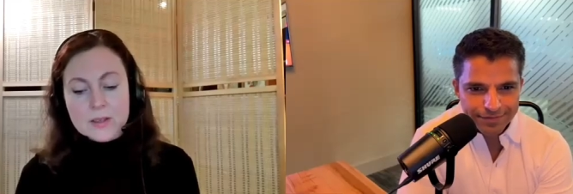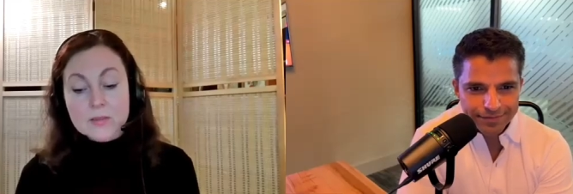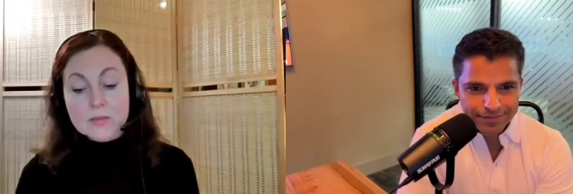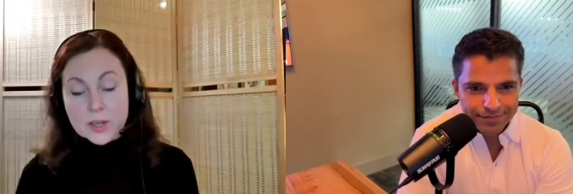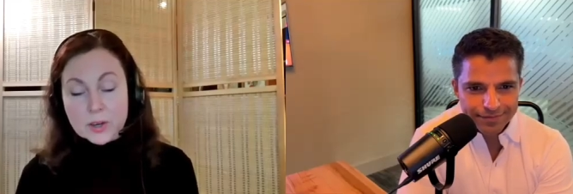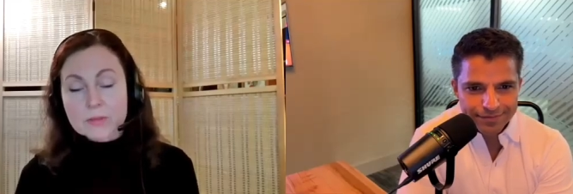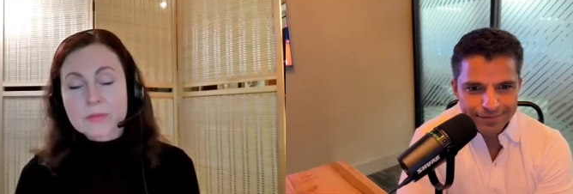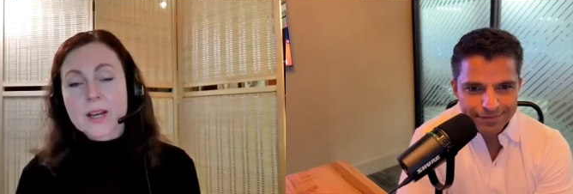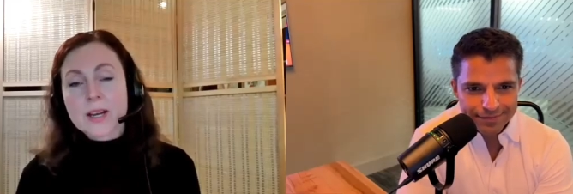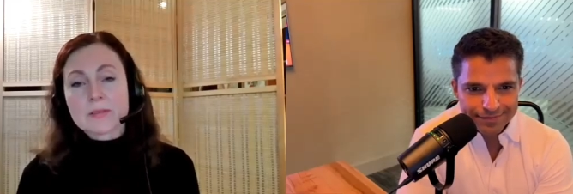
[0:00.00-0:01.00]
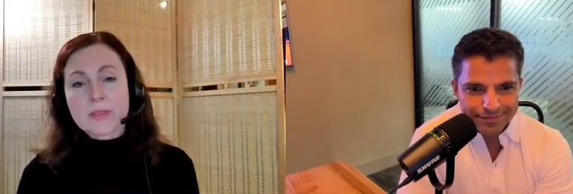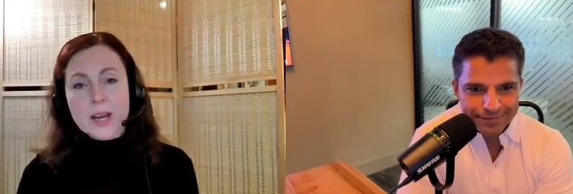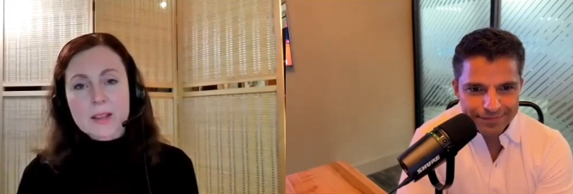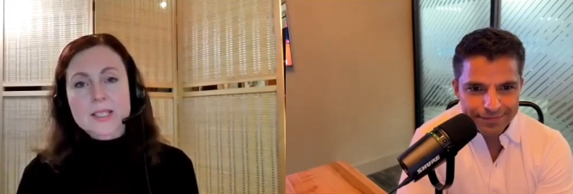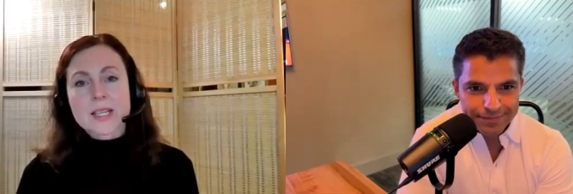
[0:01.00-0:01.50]
Speaker 1: verified,
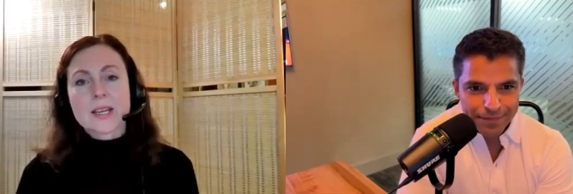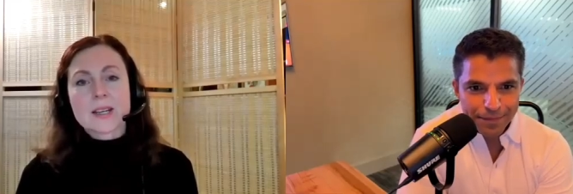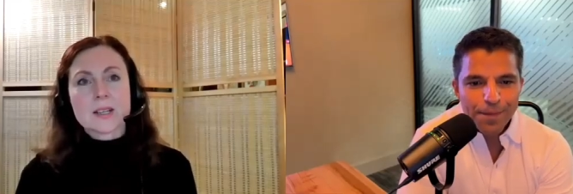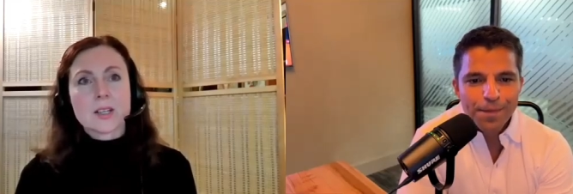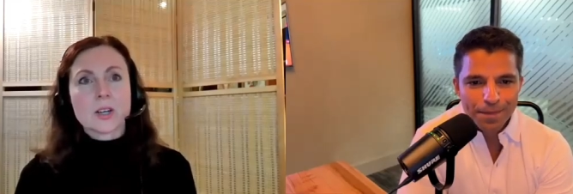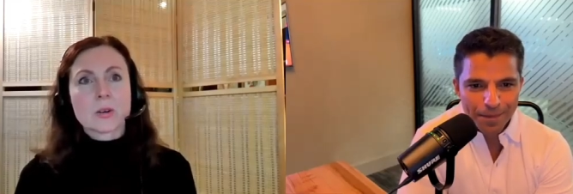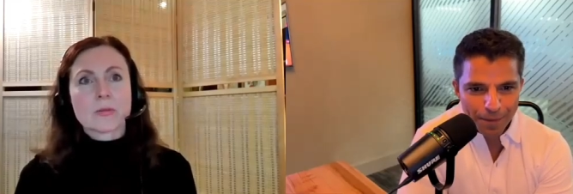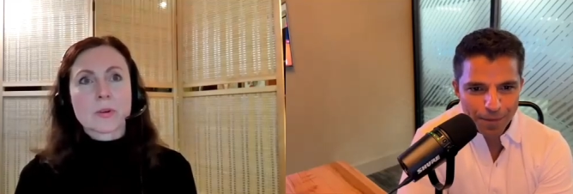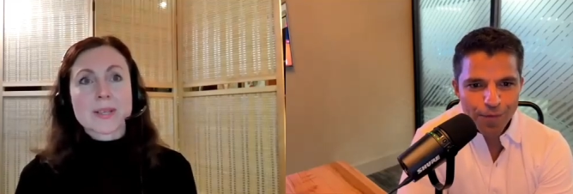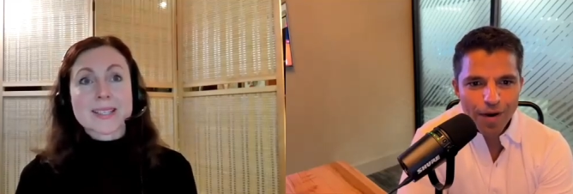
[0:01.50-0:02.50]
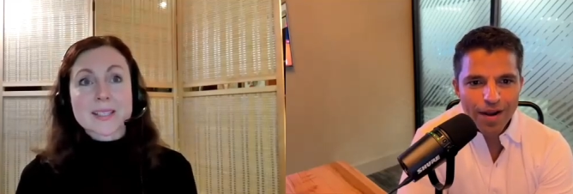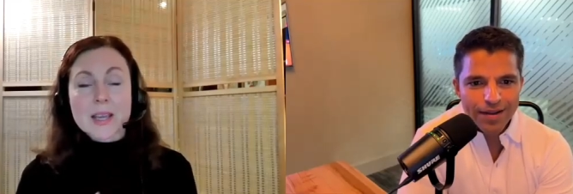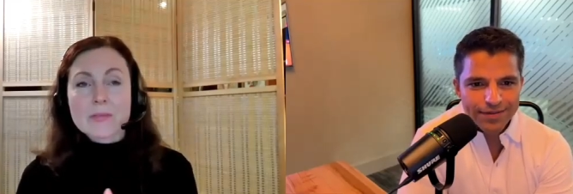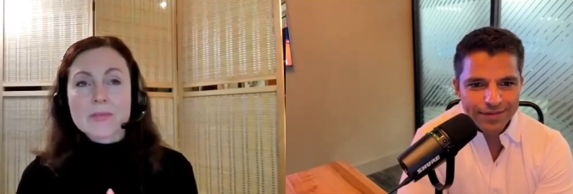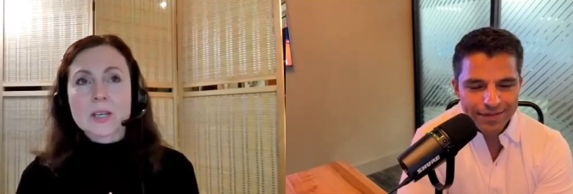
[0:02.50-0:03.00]
validated, you know, from a
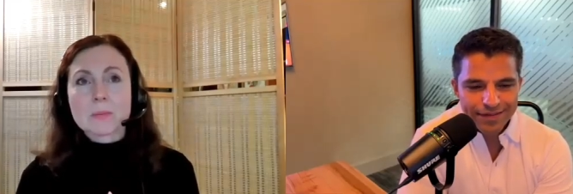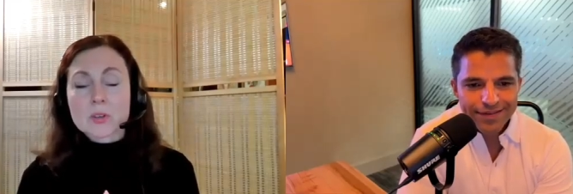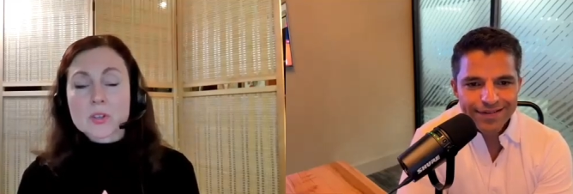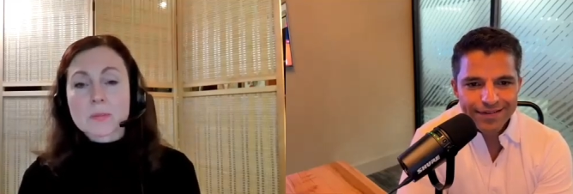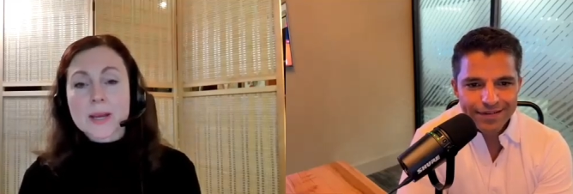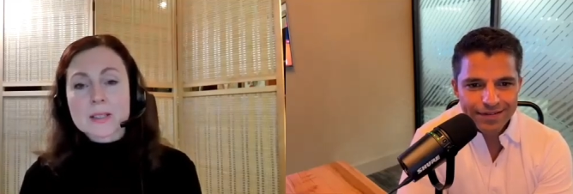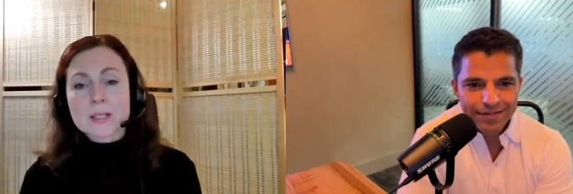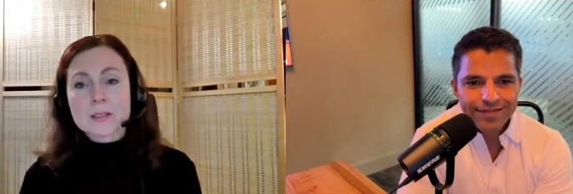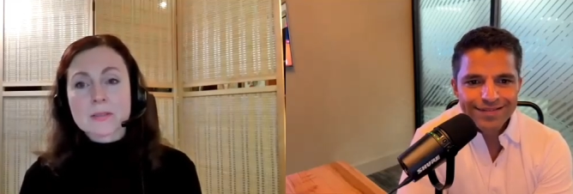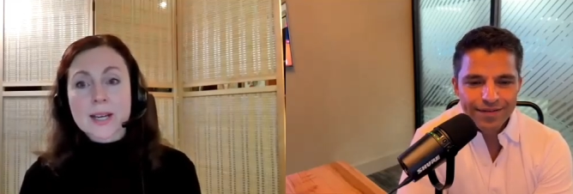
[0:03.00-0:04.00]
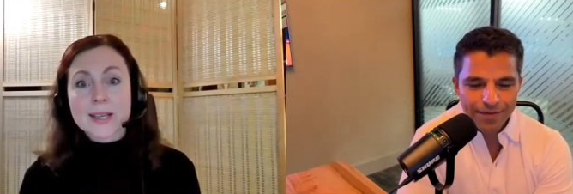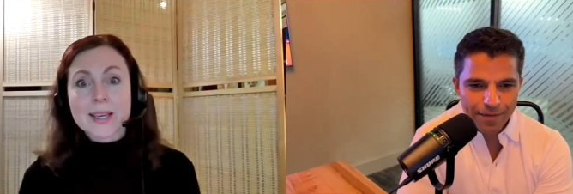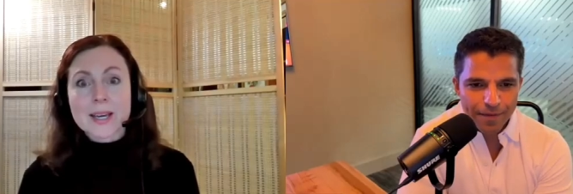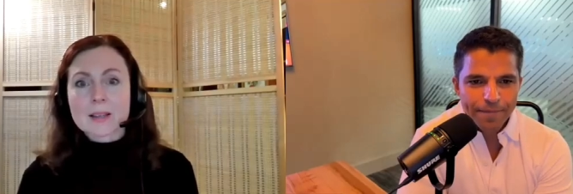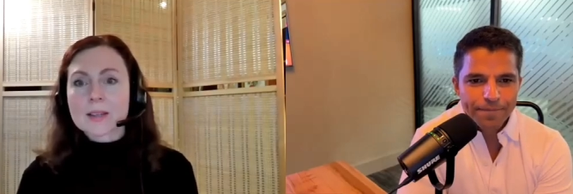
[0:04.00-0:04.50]
safety perspective, I
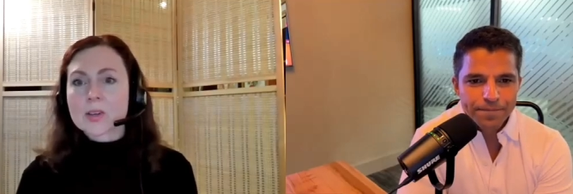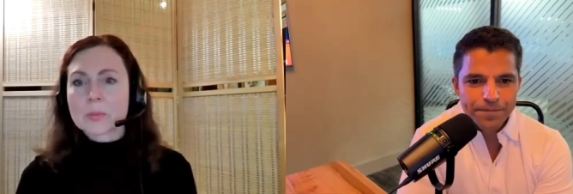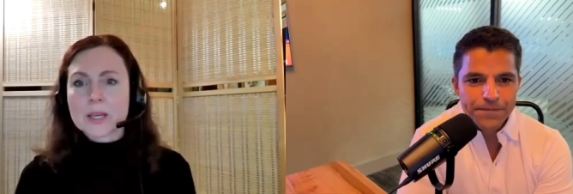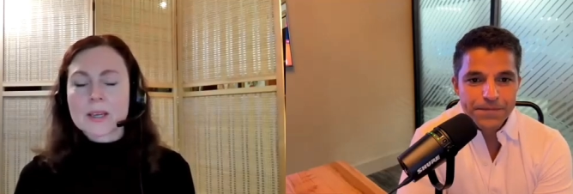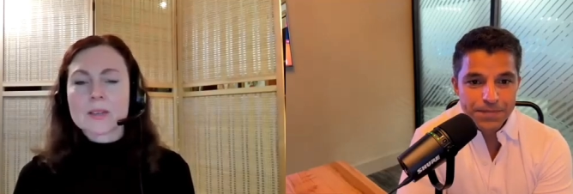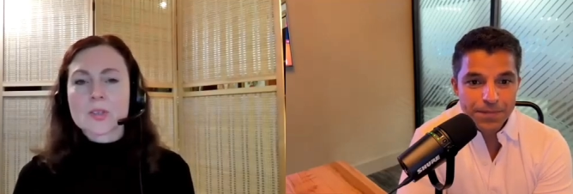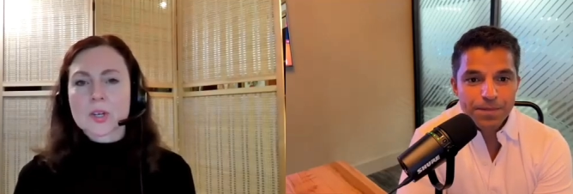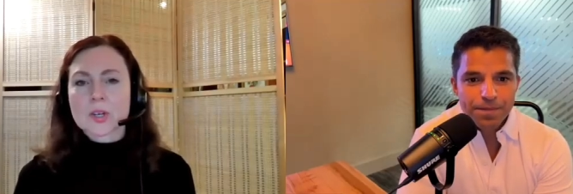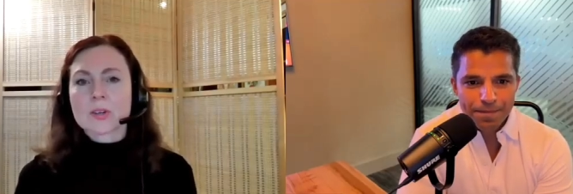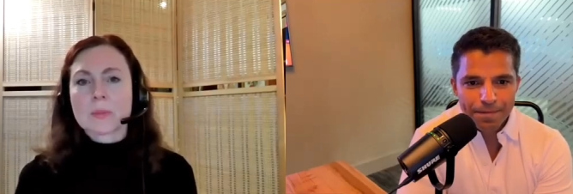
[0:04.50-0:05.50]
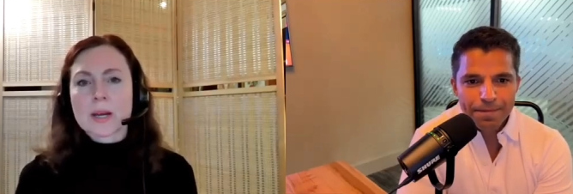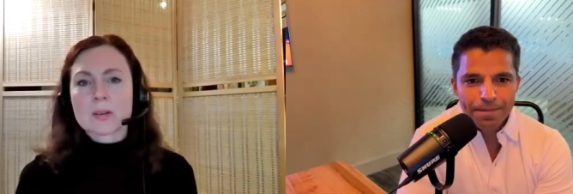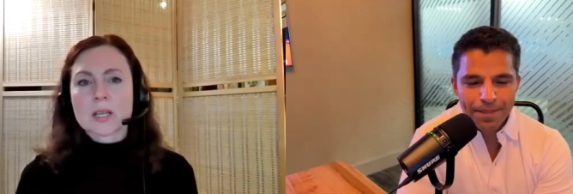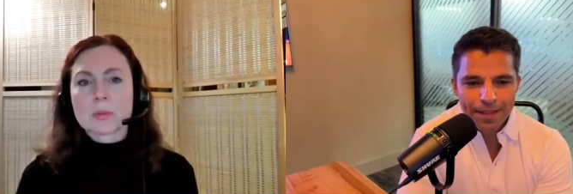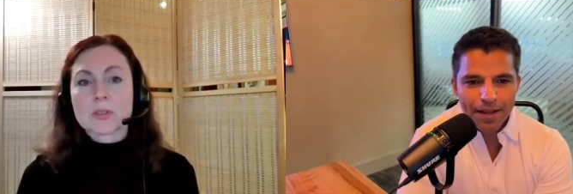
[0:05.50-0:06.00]
get a little bit concerned
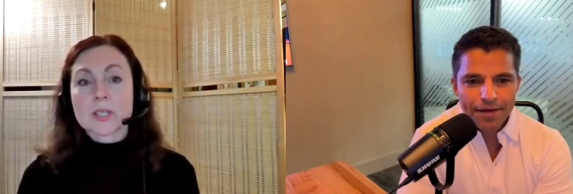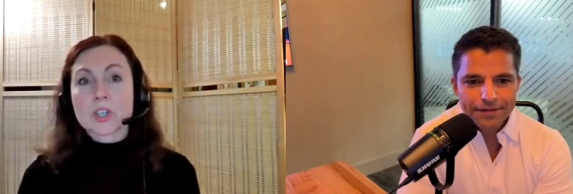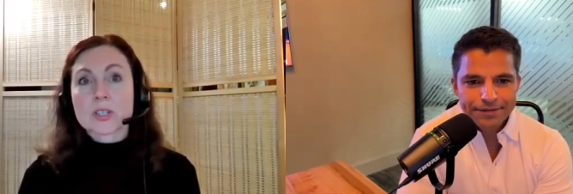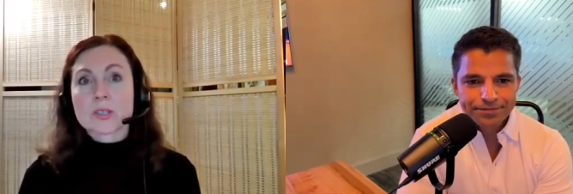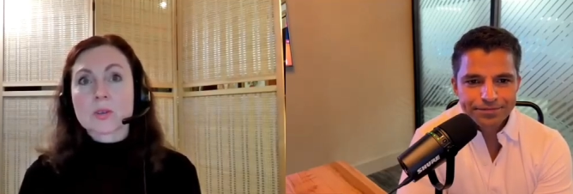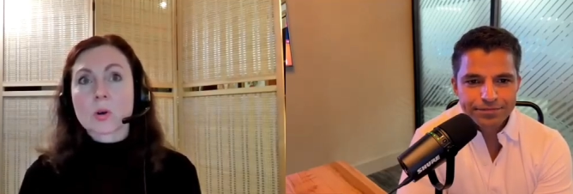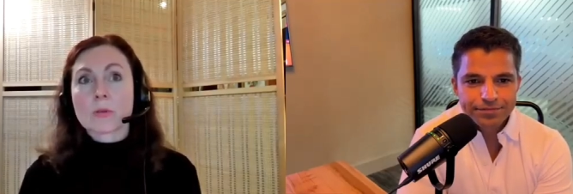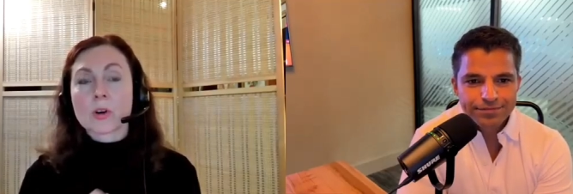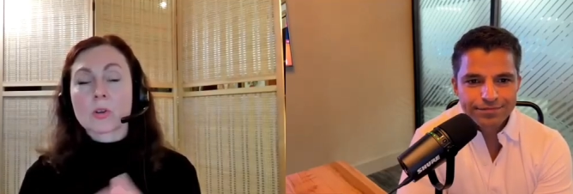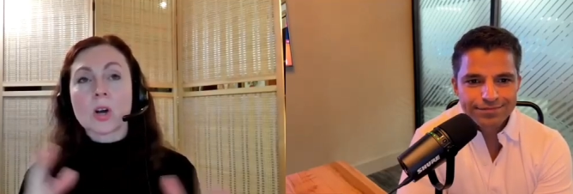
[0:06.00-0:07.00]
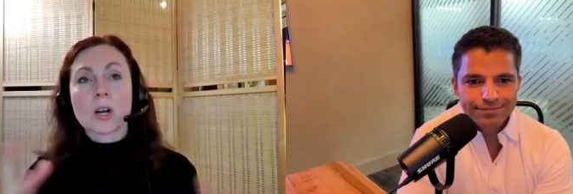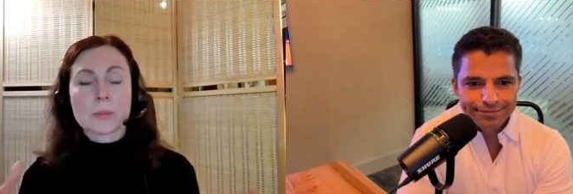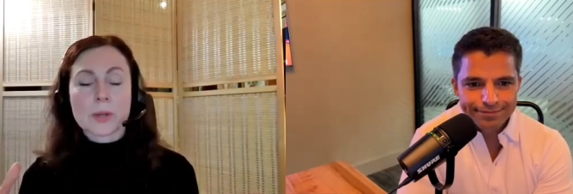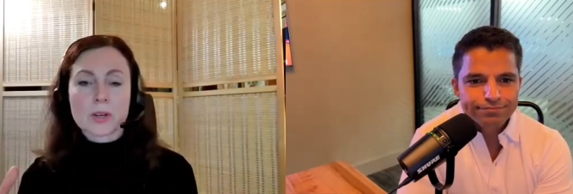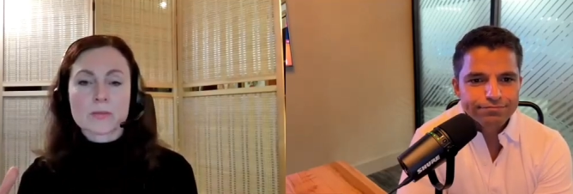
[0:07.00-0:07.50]
about double digits over a
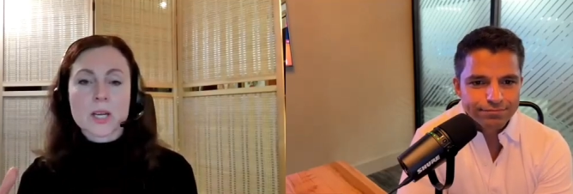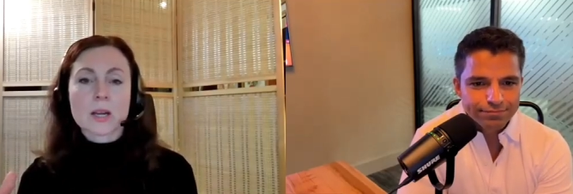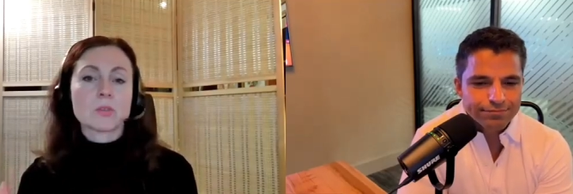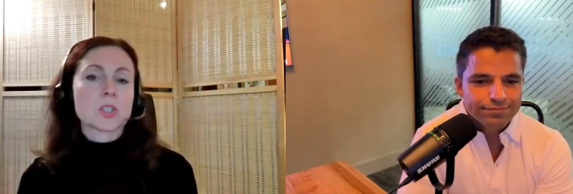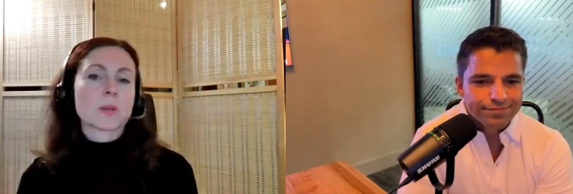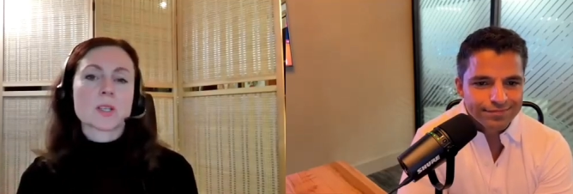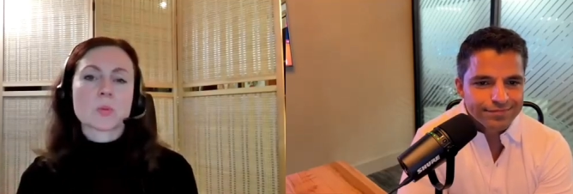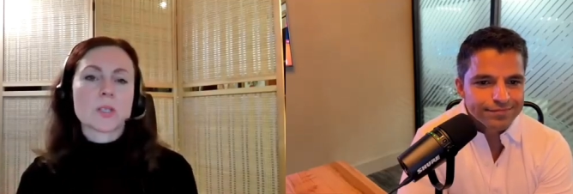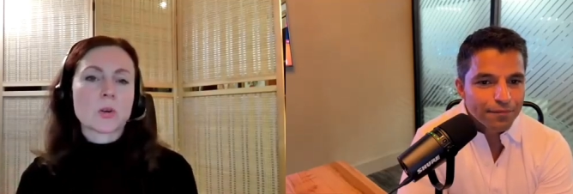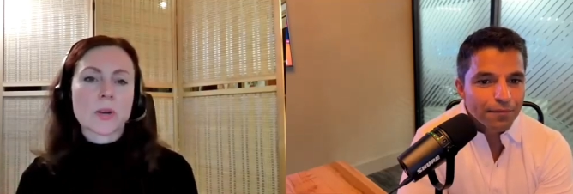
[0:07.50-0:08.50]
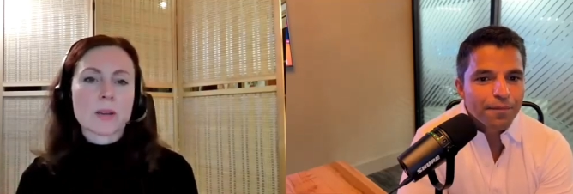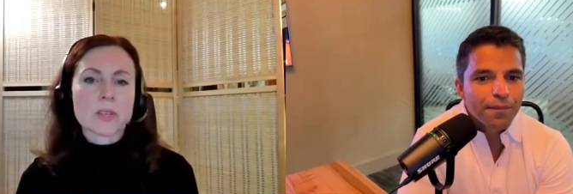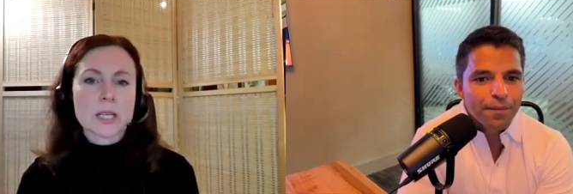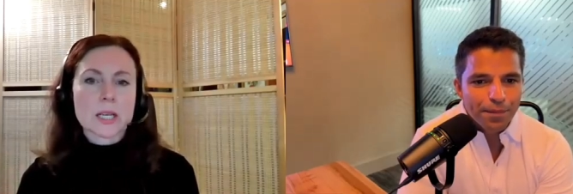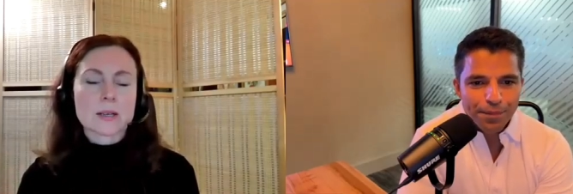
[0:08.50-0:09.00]
long period of time just because we don't have
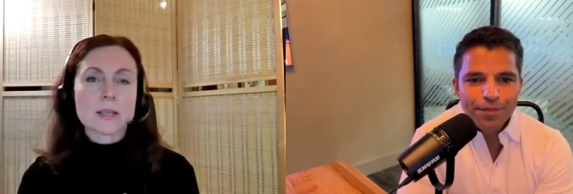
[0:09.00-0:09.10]
the data.